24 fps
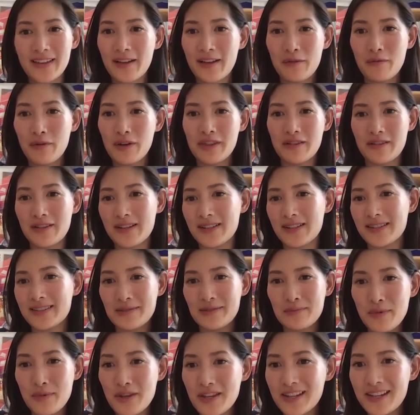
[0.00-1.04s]
whether it's
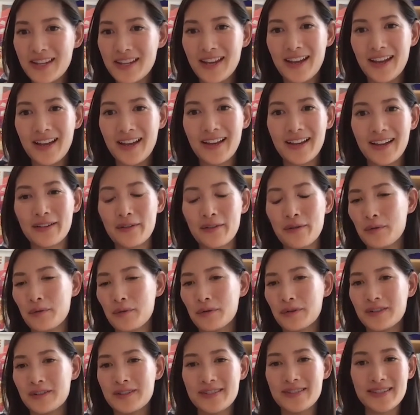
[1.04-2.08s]
media
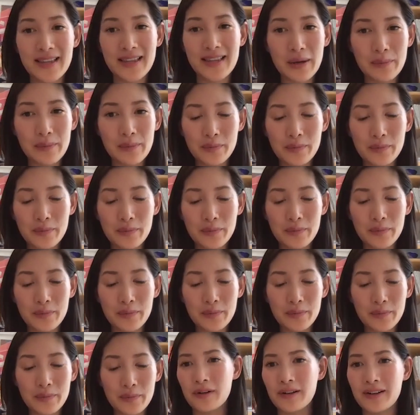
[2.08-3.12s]
or celebrity
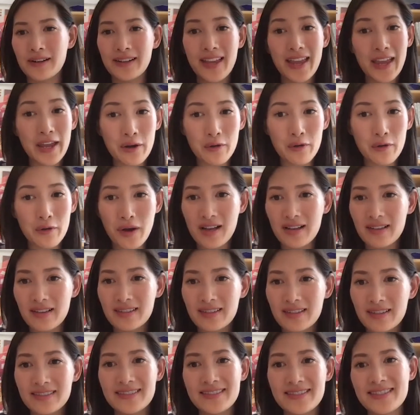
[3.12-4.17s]
or
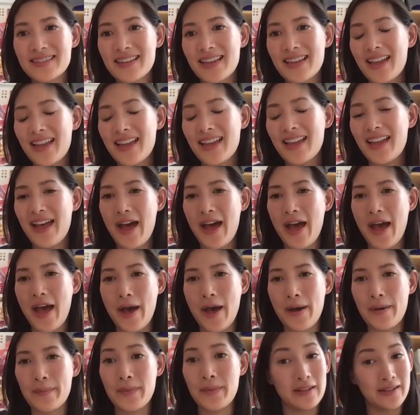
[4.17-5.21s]
KOLs,
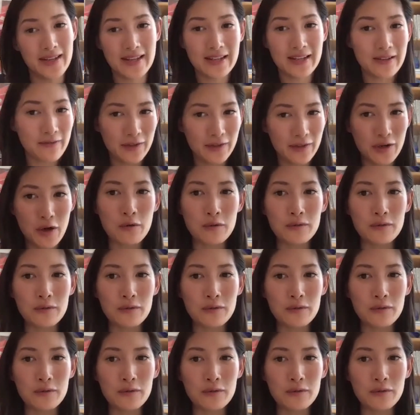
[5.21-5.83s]
and even